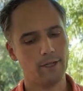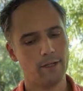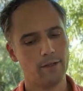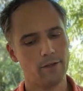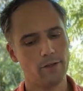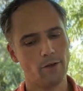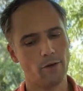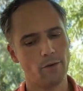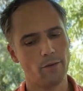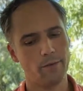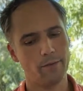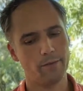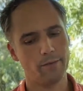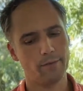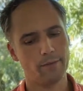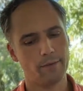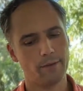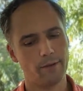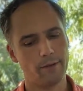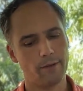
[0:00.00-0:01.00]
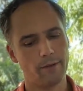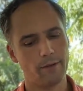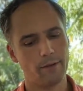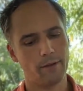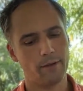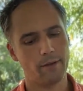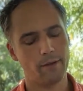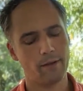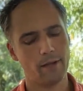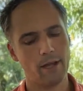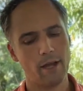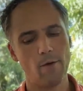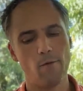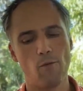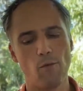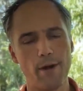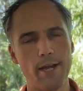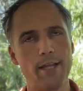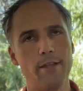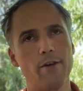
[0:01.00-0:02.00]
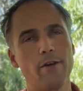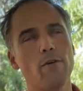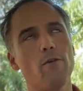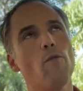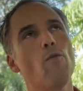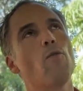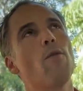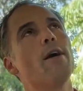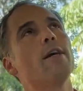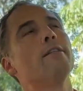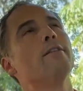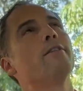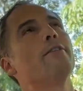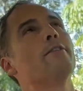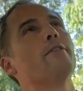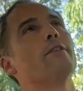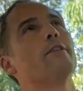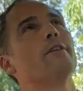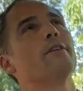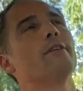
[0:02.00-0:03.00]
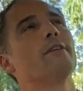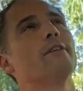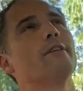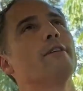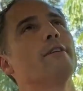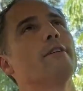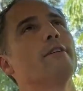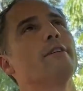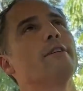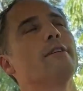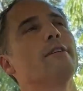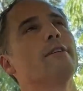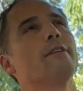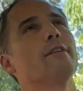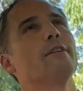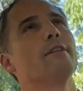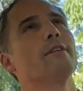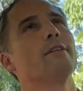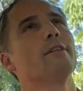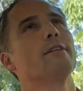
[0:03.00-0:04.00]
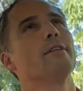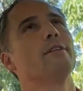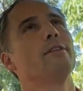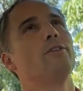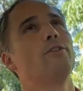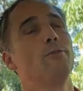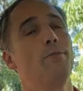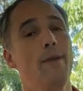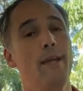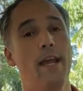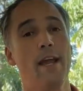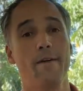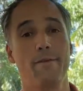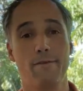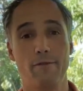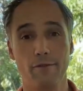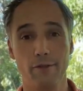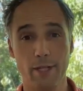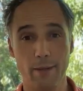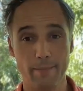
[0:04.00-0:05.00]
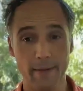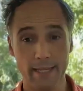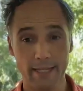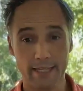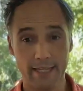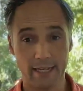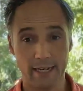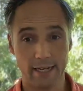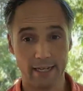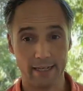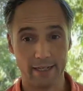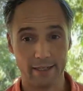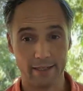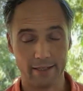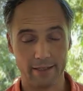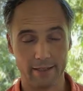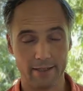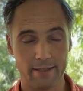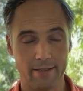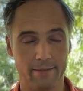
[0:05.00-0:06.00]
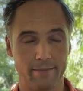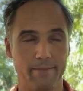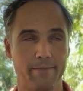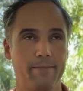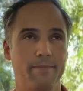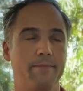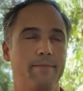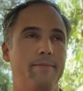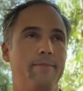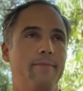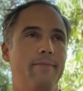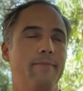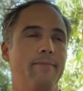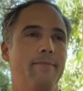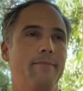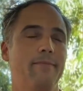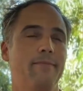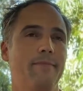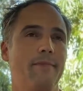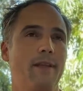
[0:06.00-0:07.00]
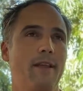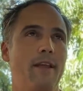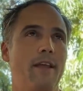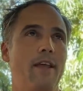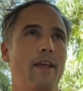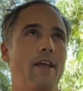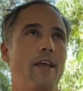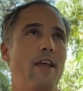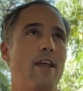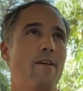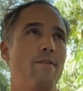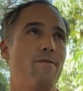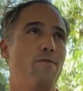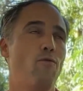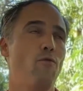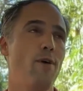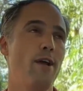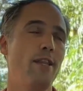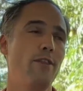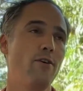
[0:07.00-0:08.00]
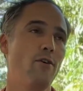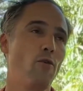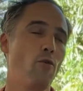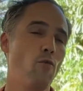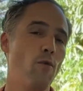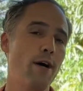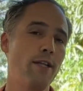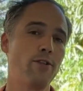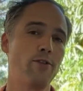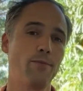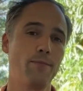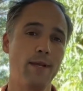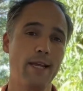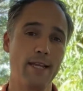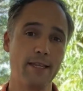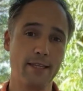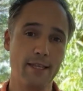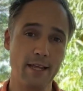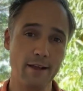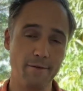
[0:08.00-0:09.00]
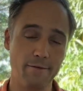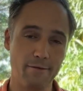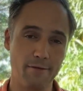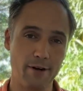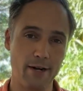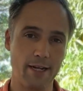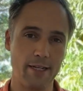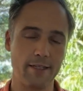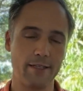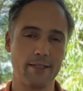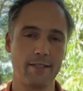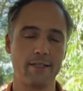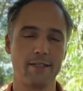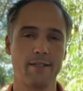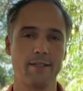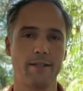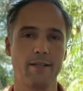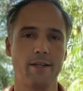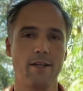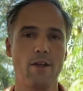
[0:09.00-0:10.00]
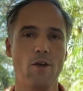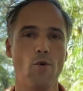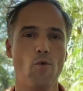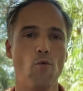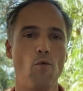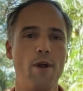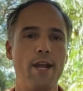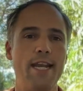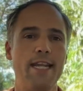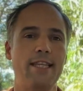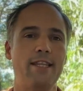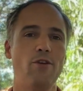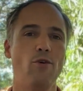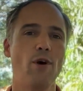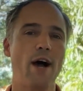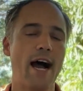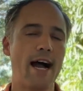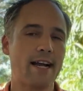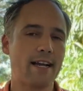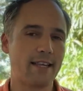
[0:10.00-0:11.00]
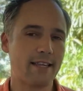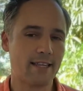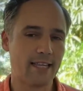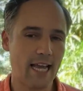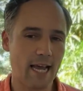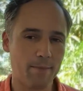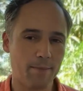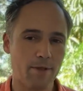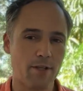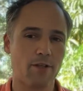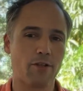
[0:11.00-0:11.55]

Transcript: So if we don't want to be a fundamentalist, if we don't want to be indifferent, we need to accept